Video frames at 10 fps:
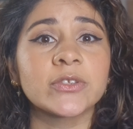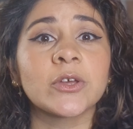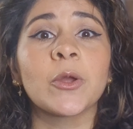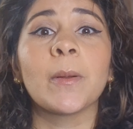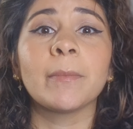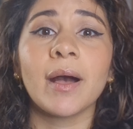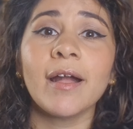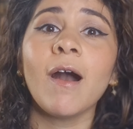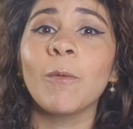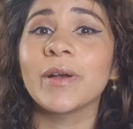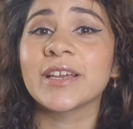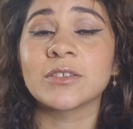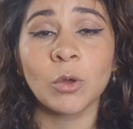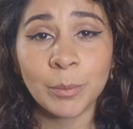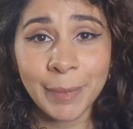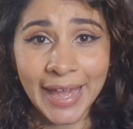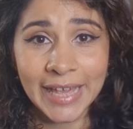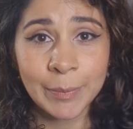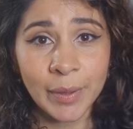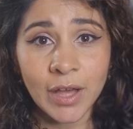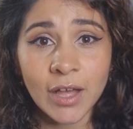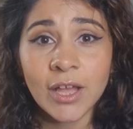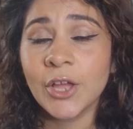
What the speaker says: So my artwork is on paper,